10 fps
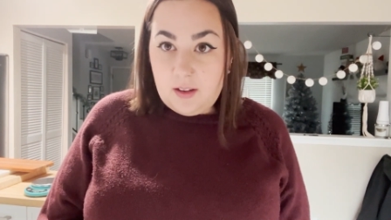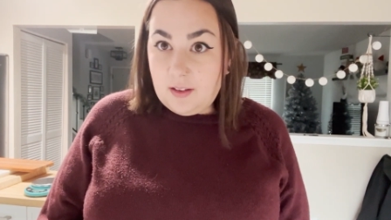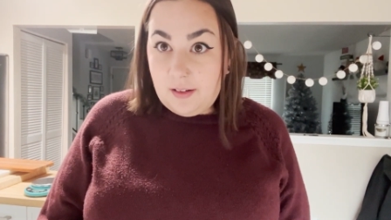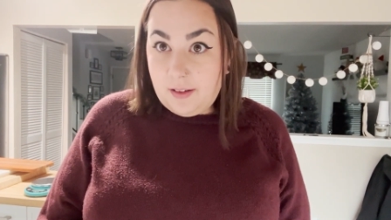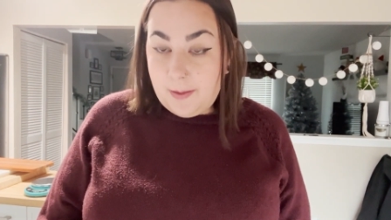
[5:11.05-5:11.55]

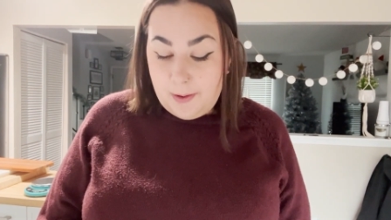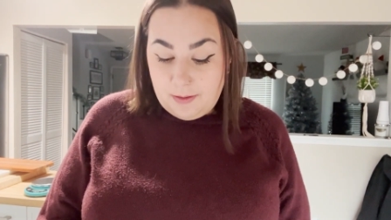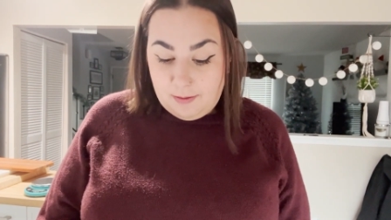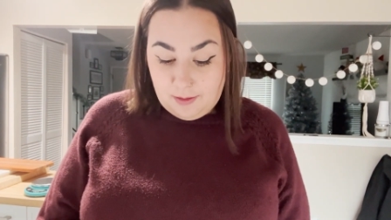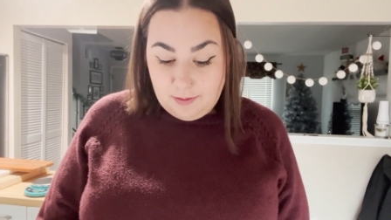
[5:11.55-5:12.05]
Clearly I'm
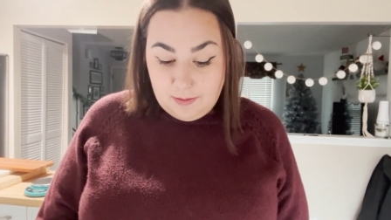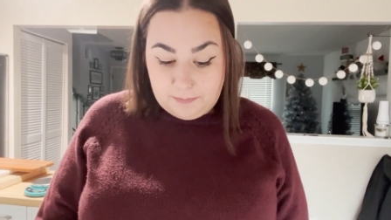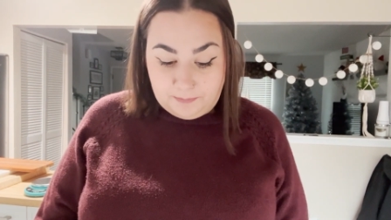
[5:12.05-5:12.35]
not thrilled.